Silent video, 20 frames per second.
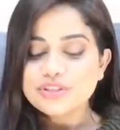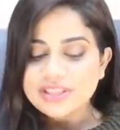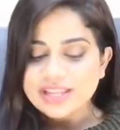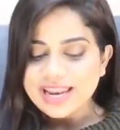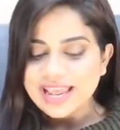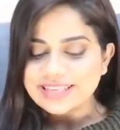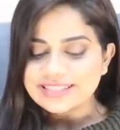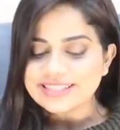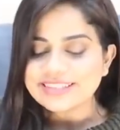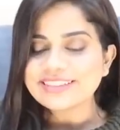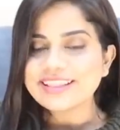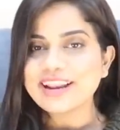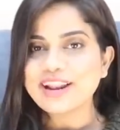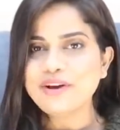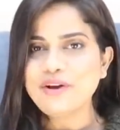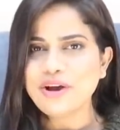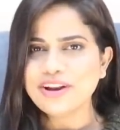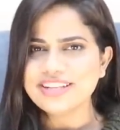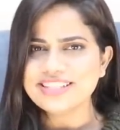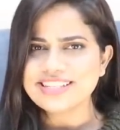the next thing that I
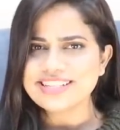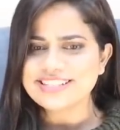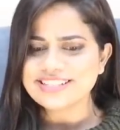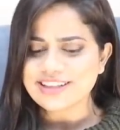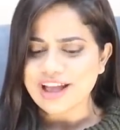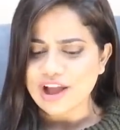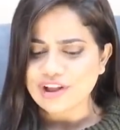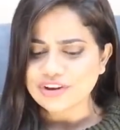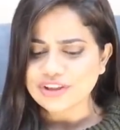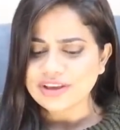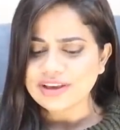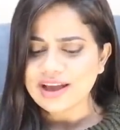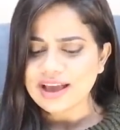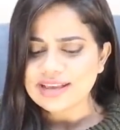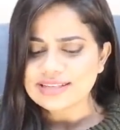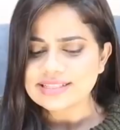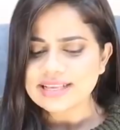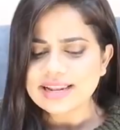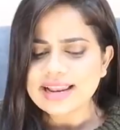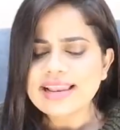got is a sari,
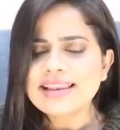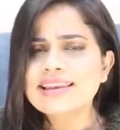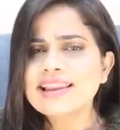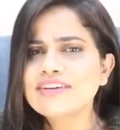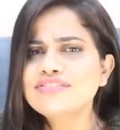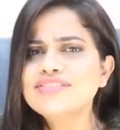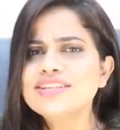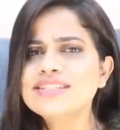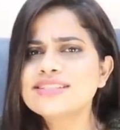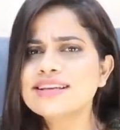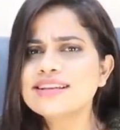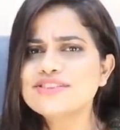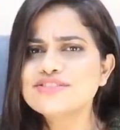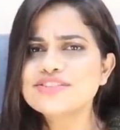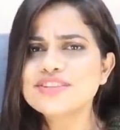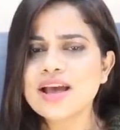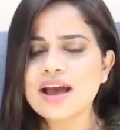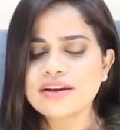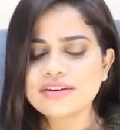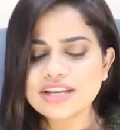guys, and I love these kind of
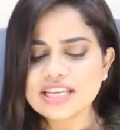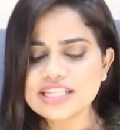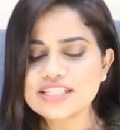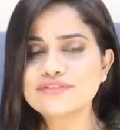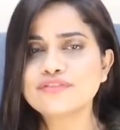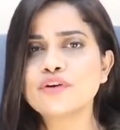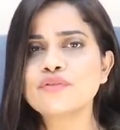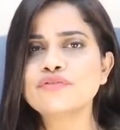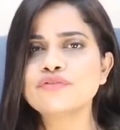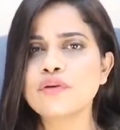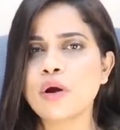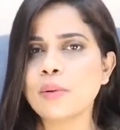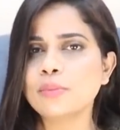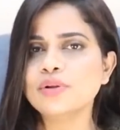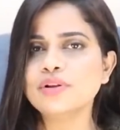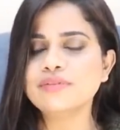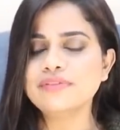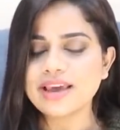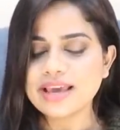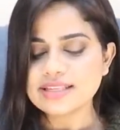saris for
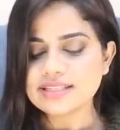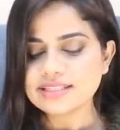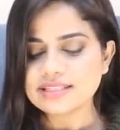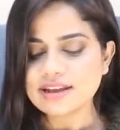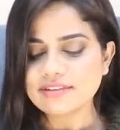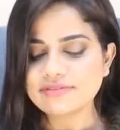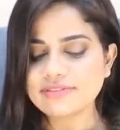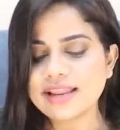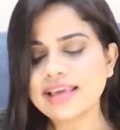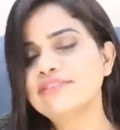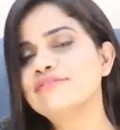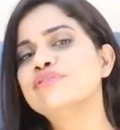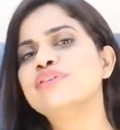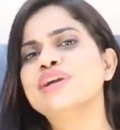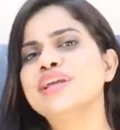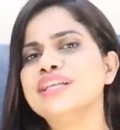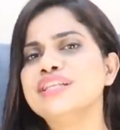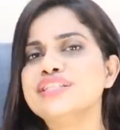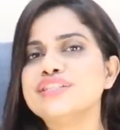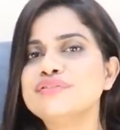formal wear stuff, like for
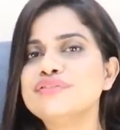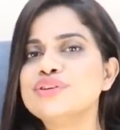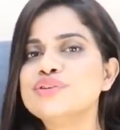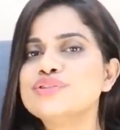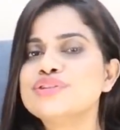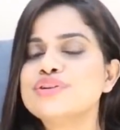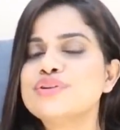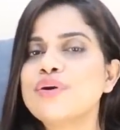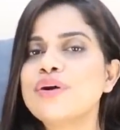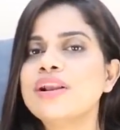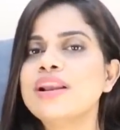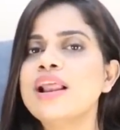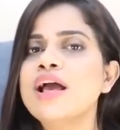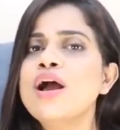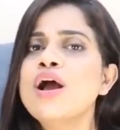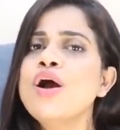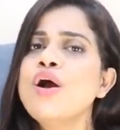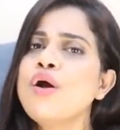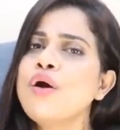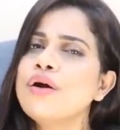interviews and all,
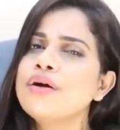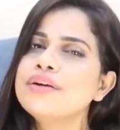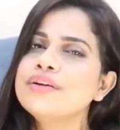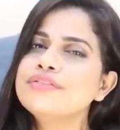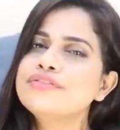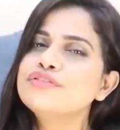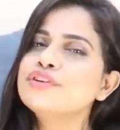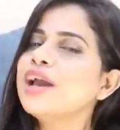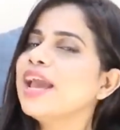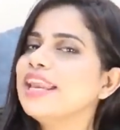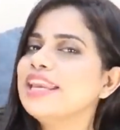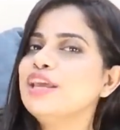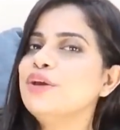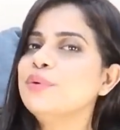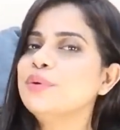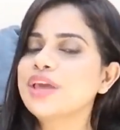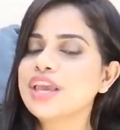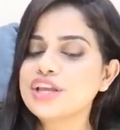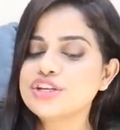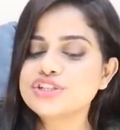or for any
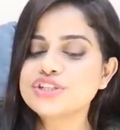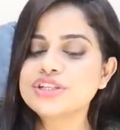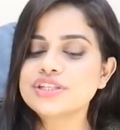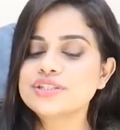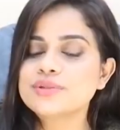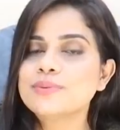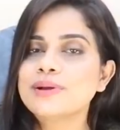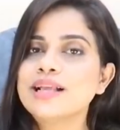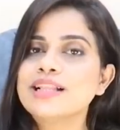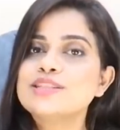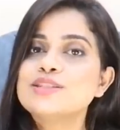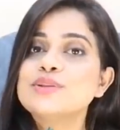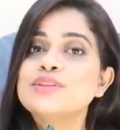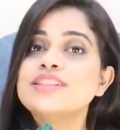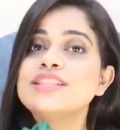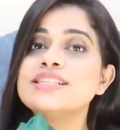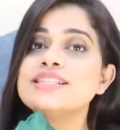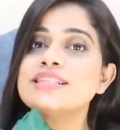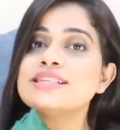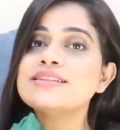occasion as well. So
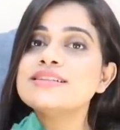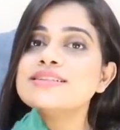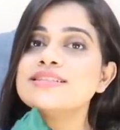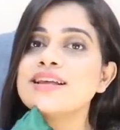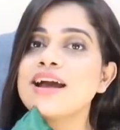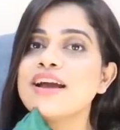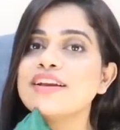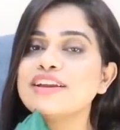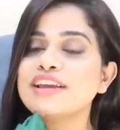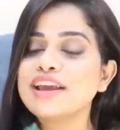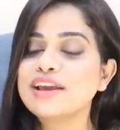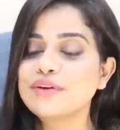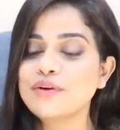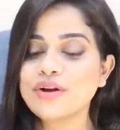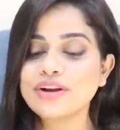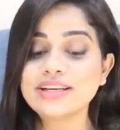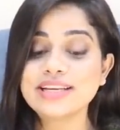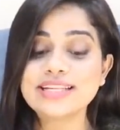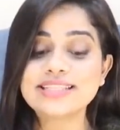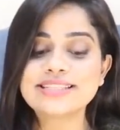this is the sari I
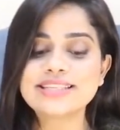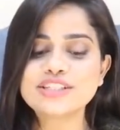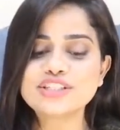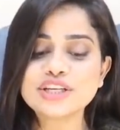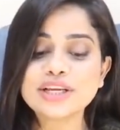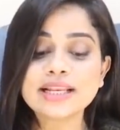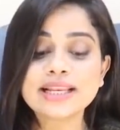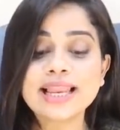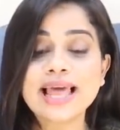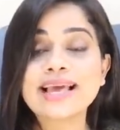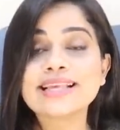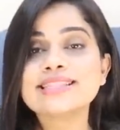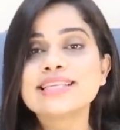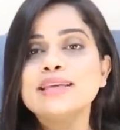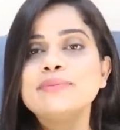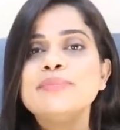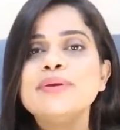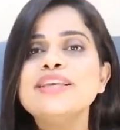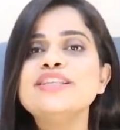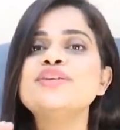got. It's such a
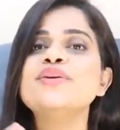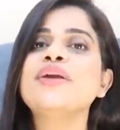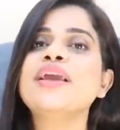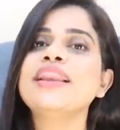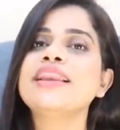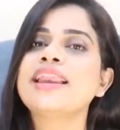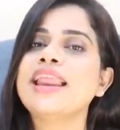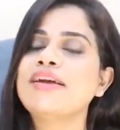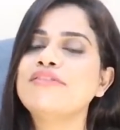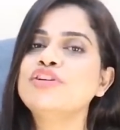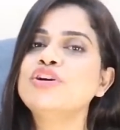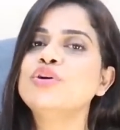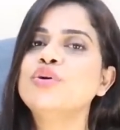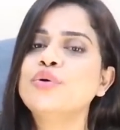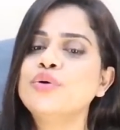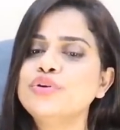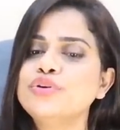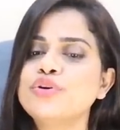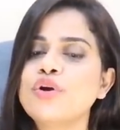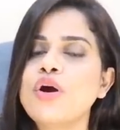classic piece. You can never
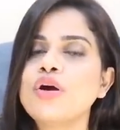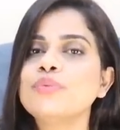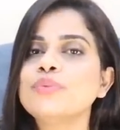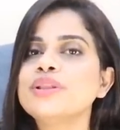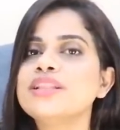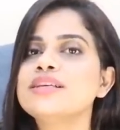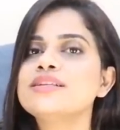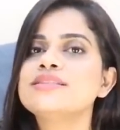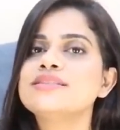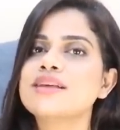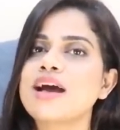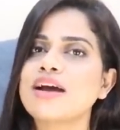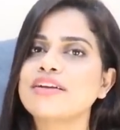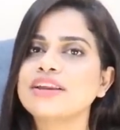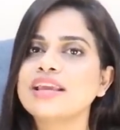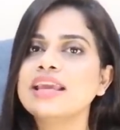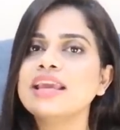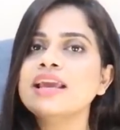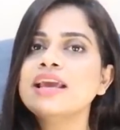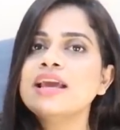go wrong with a
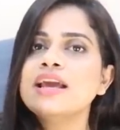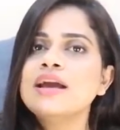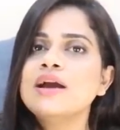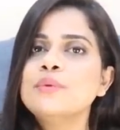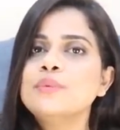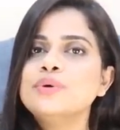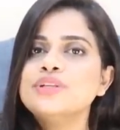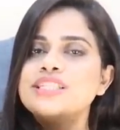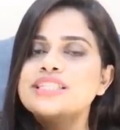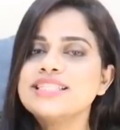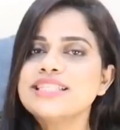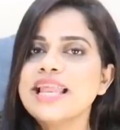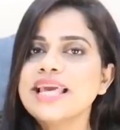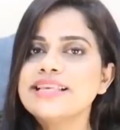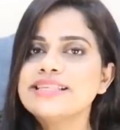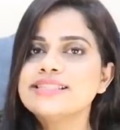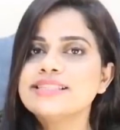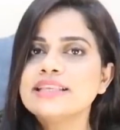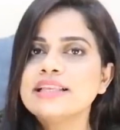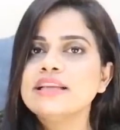sari which is
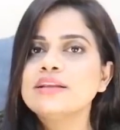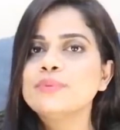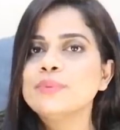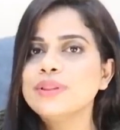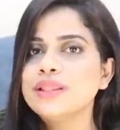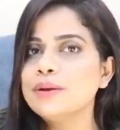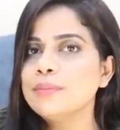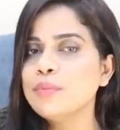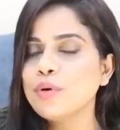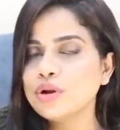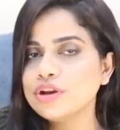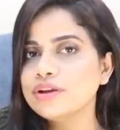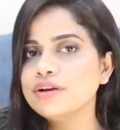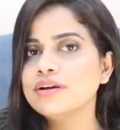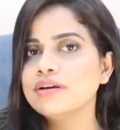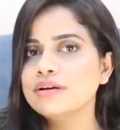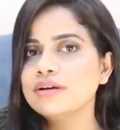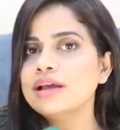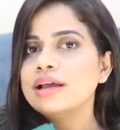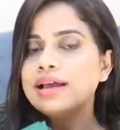like silk with a
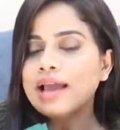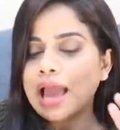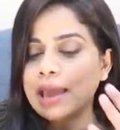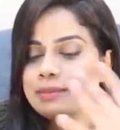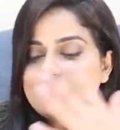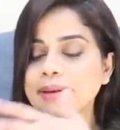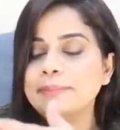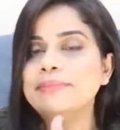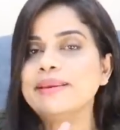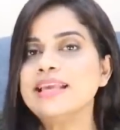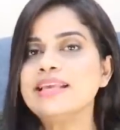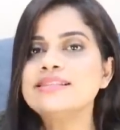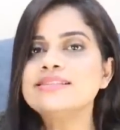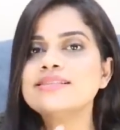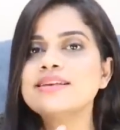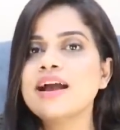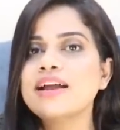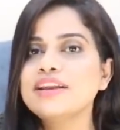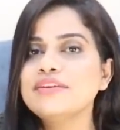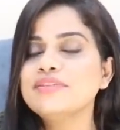border. I mean, plain
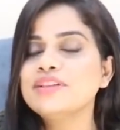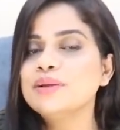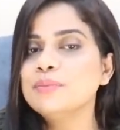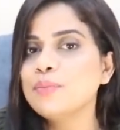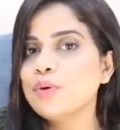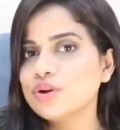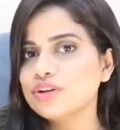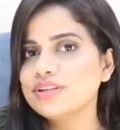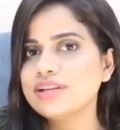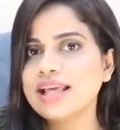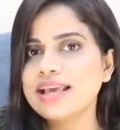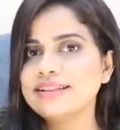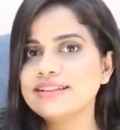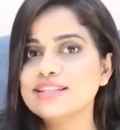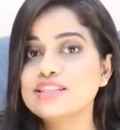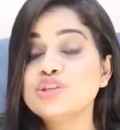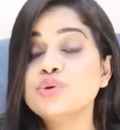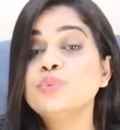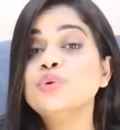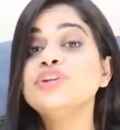sari with a border like
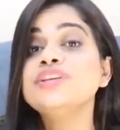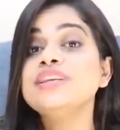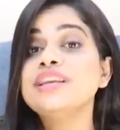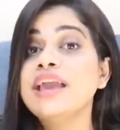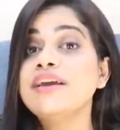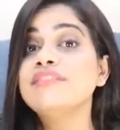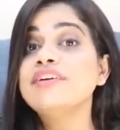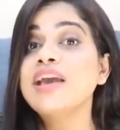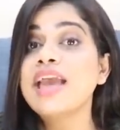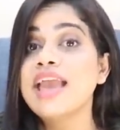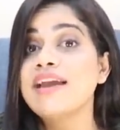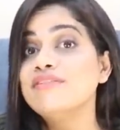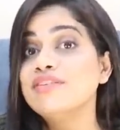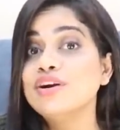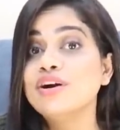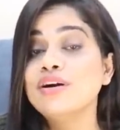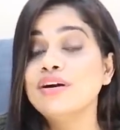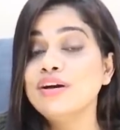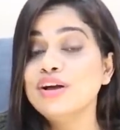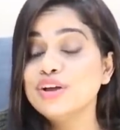this. You would never
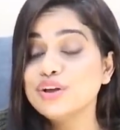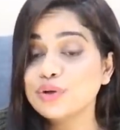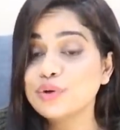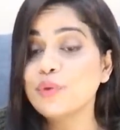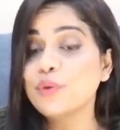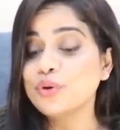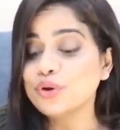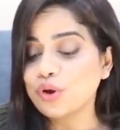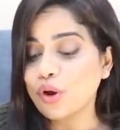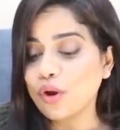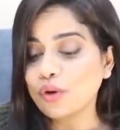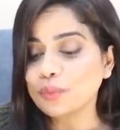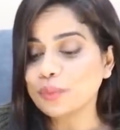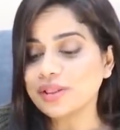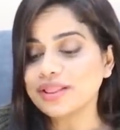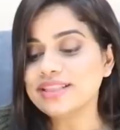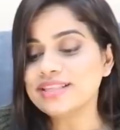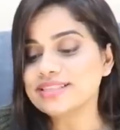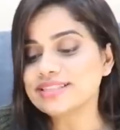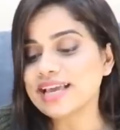ever go wrong
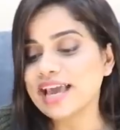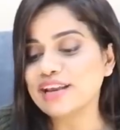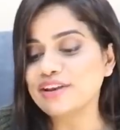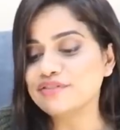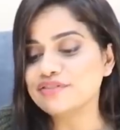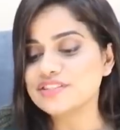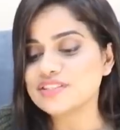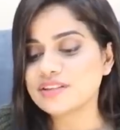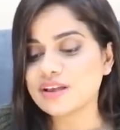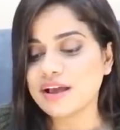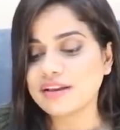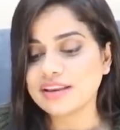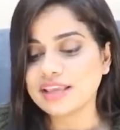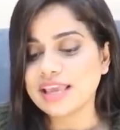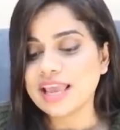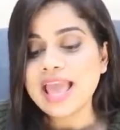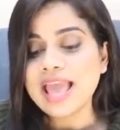with this kind of a sari.